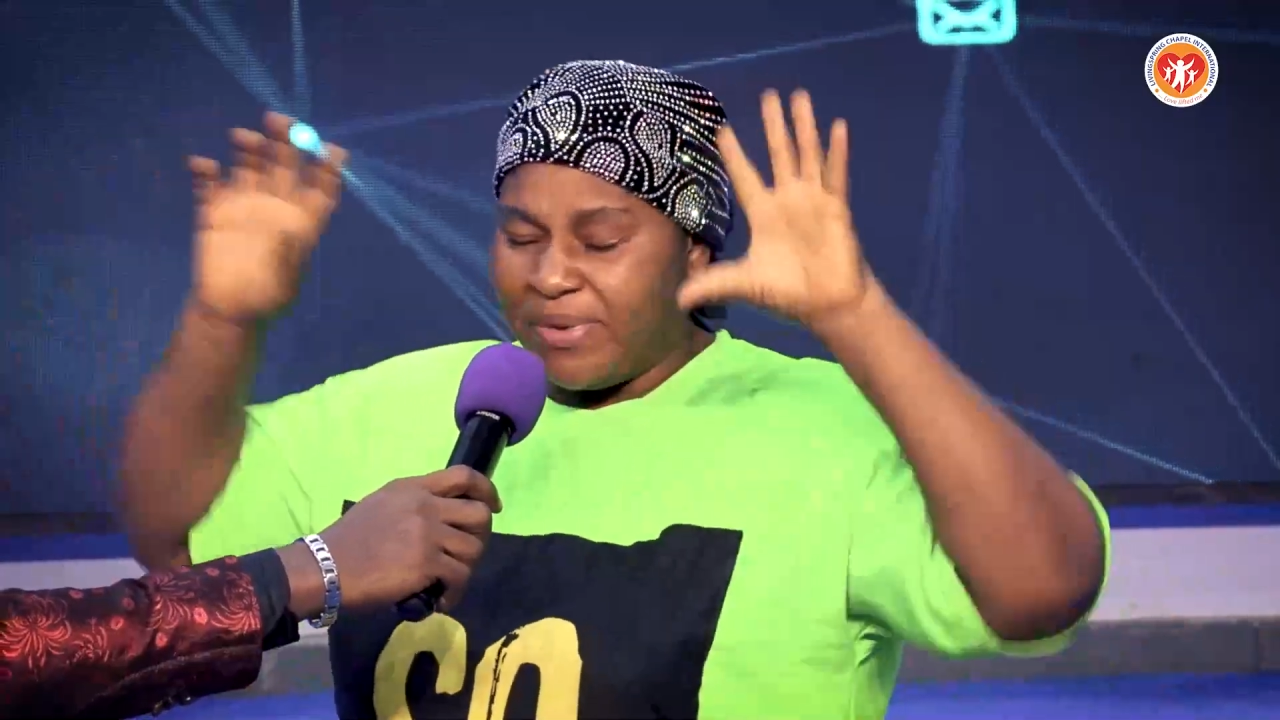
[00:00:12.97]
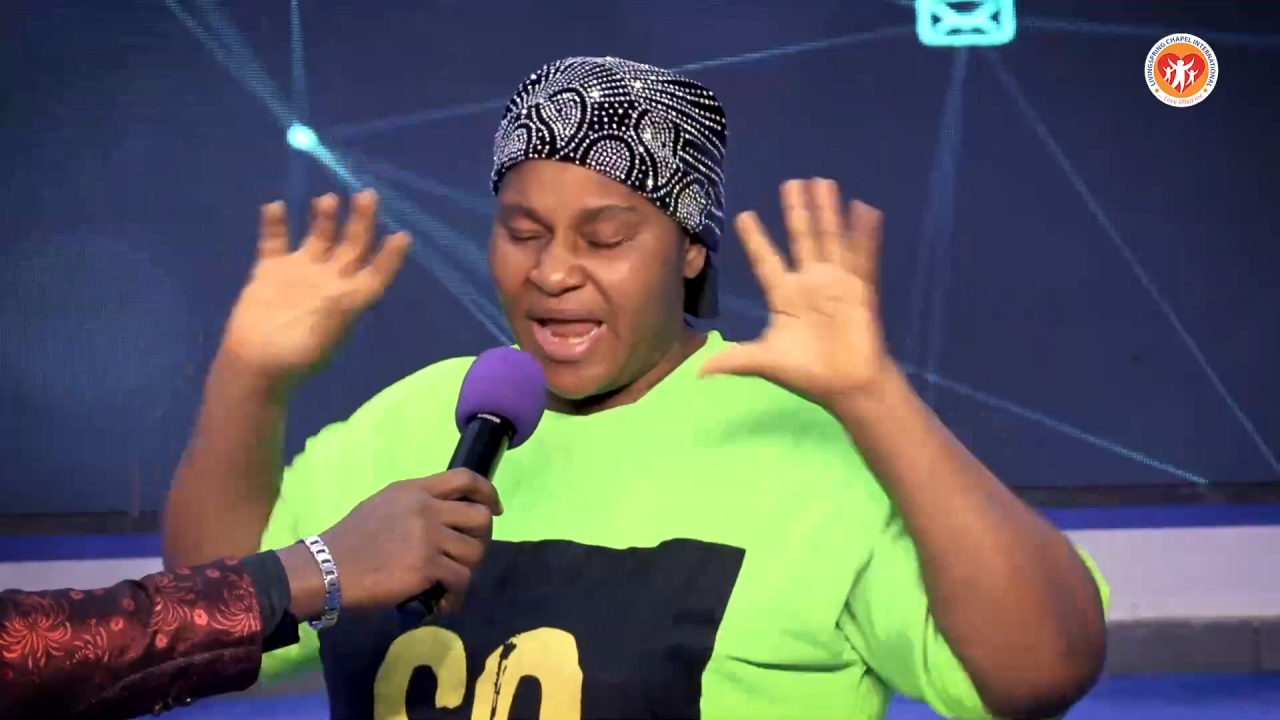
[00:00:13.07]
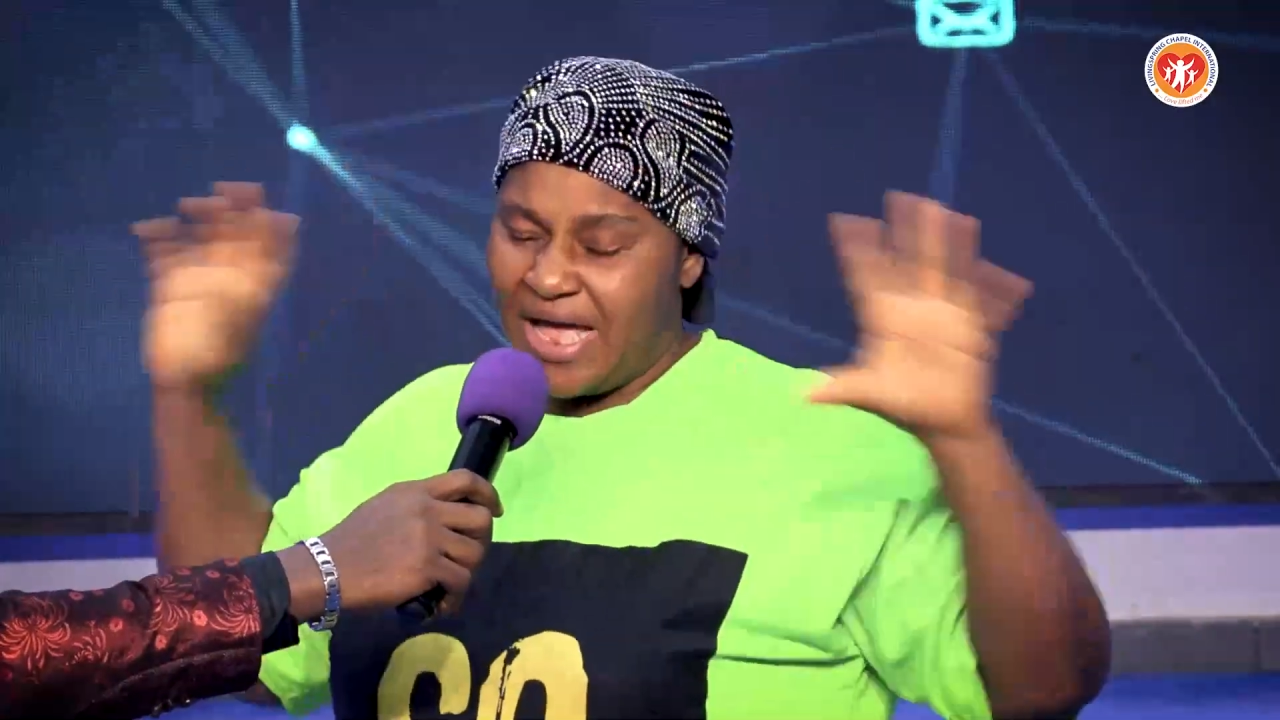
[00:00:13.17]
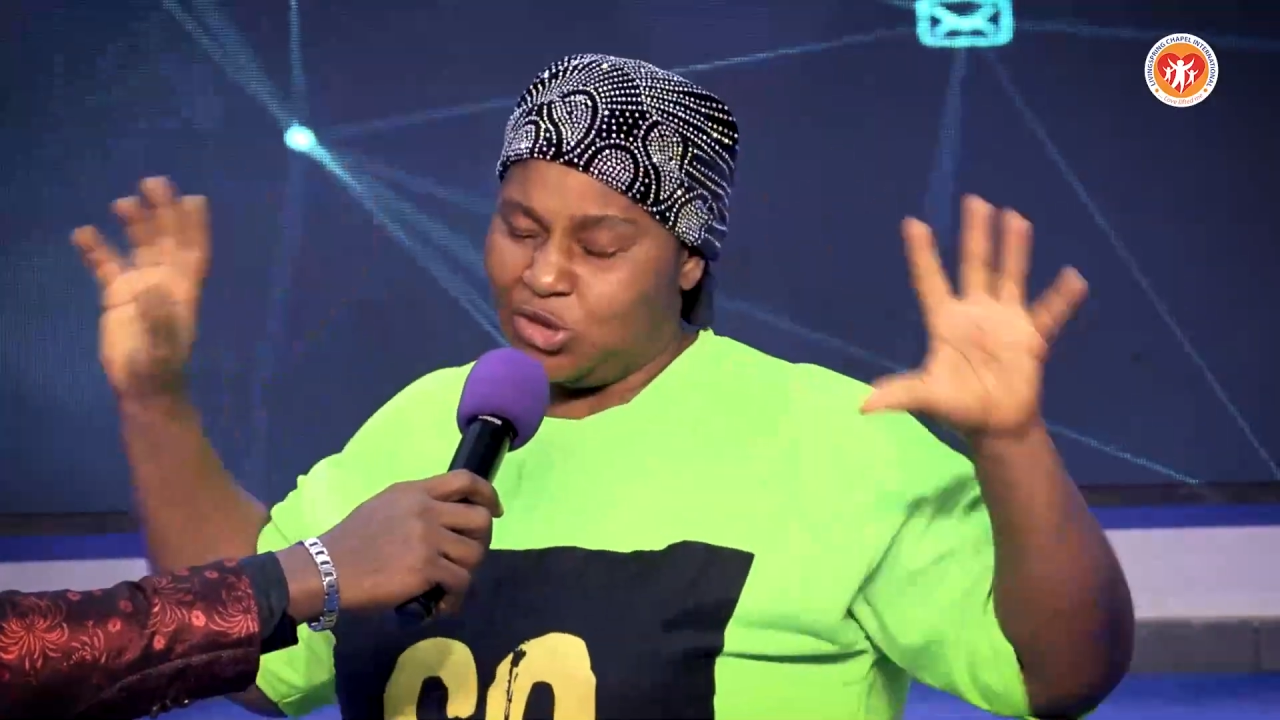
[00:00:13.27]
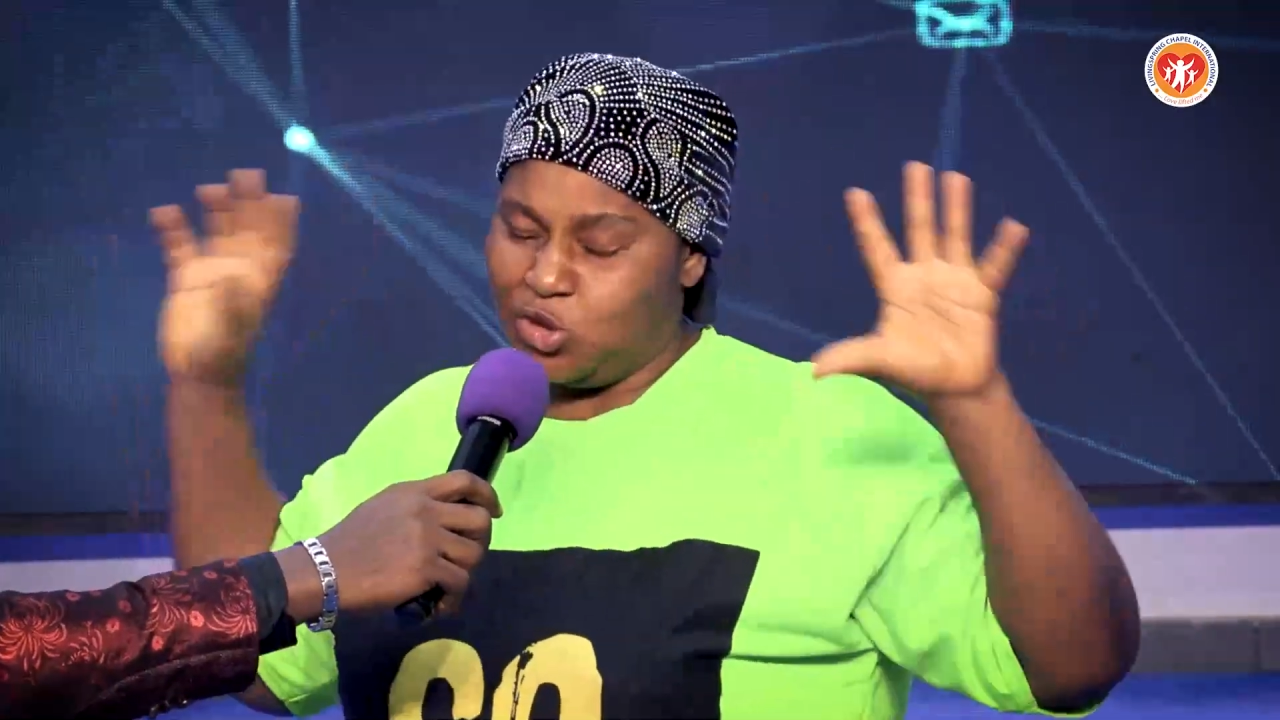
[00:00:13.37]

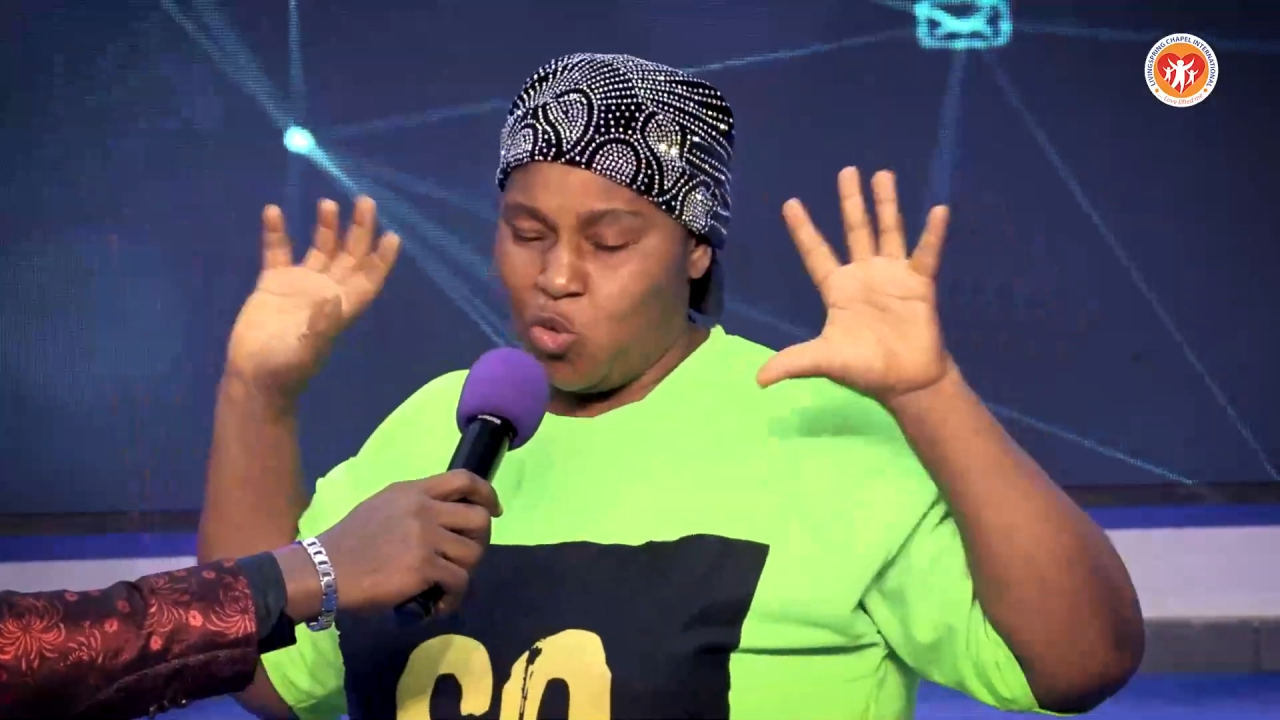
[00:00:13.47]
planned